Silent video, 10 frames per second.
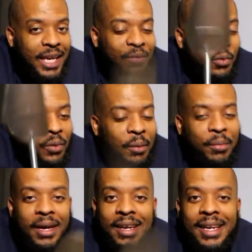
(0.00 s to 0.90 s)
If you wear
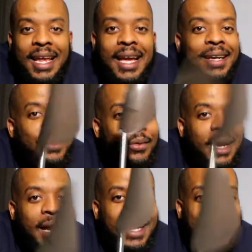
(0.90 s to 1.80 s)
bigger than that, do
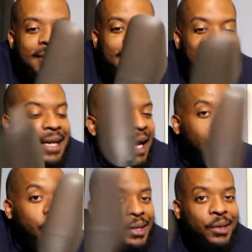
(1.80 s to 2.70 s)
not get these. I
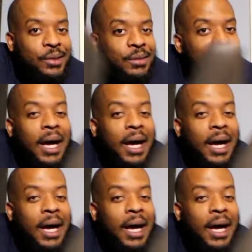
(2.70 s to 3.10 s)
wouldn't use them.